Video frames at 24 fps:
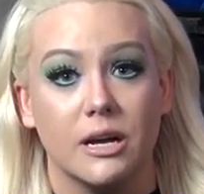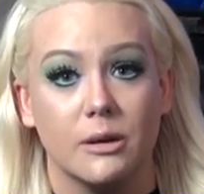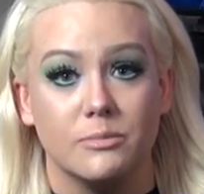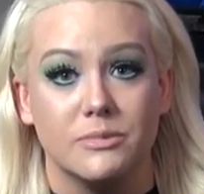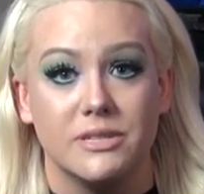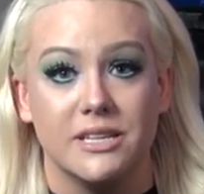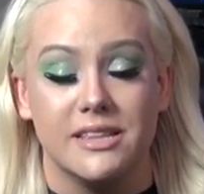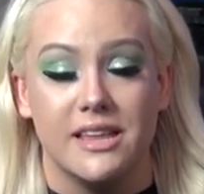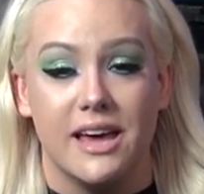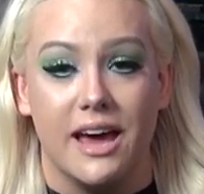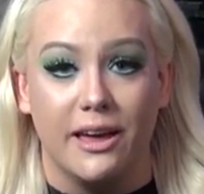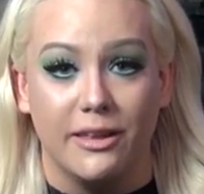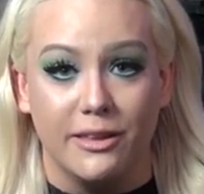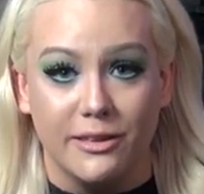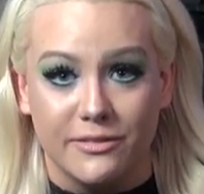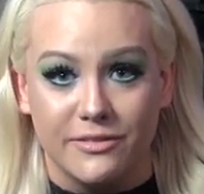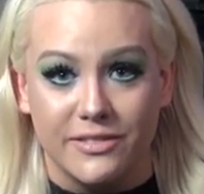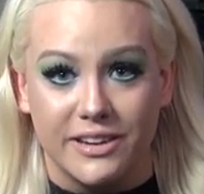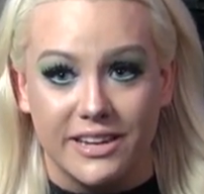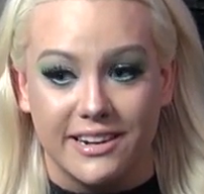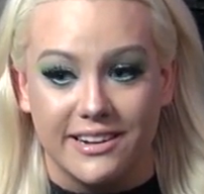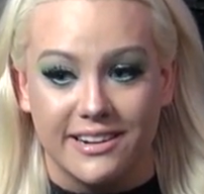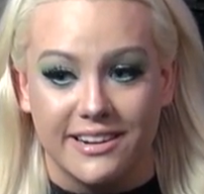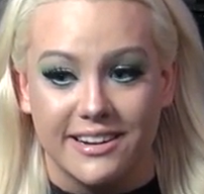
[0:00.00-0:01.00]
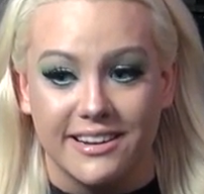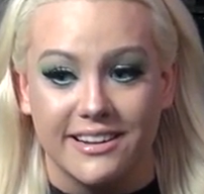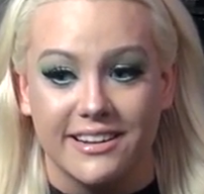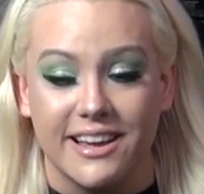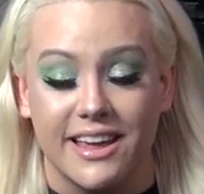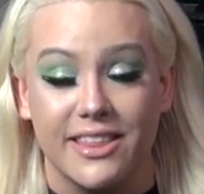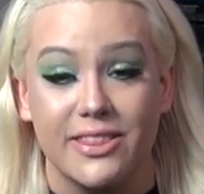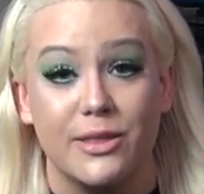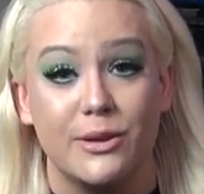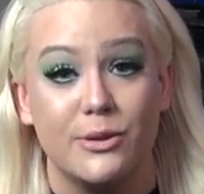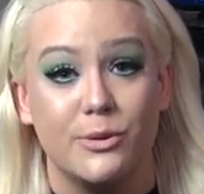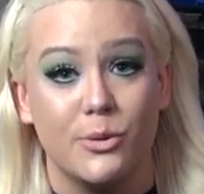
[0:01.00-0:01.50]
up to the elevator
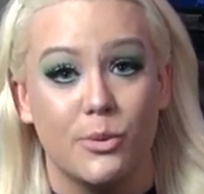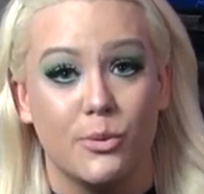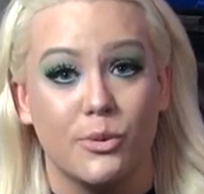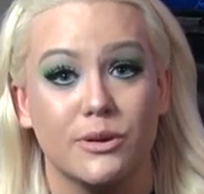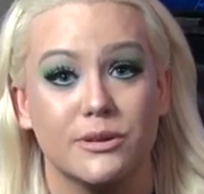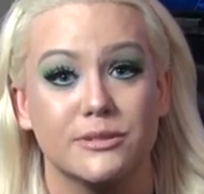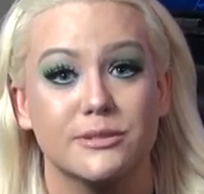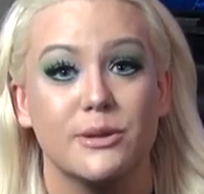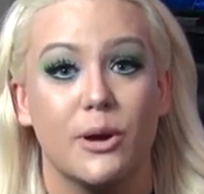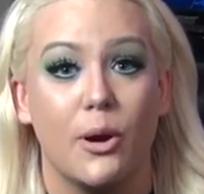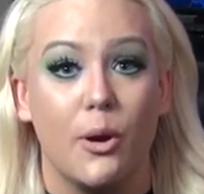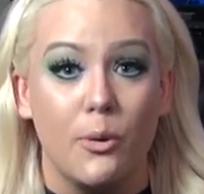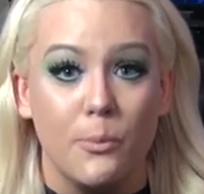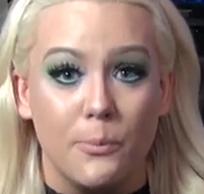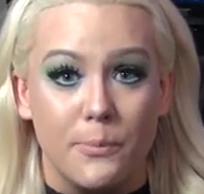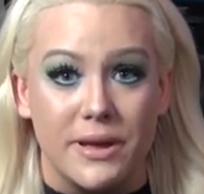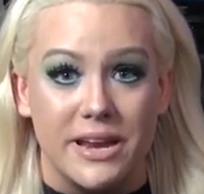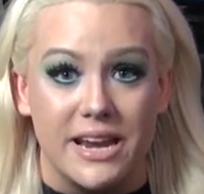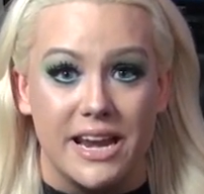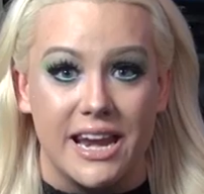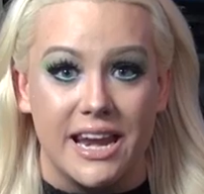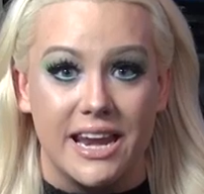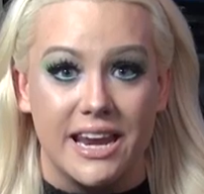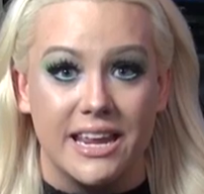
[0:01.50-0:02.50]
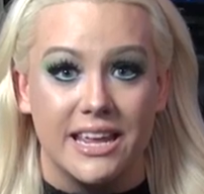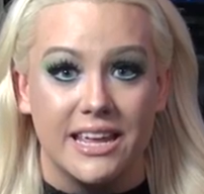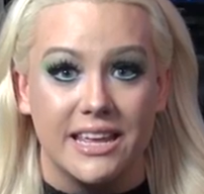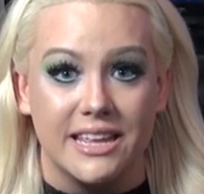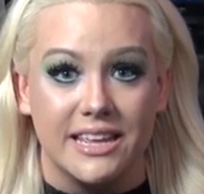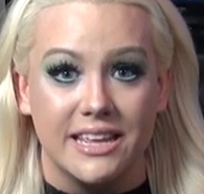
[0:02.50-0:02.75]
and the doors open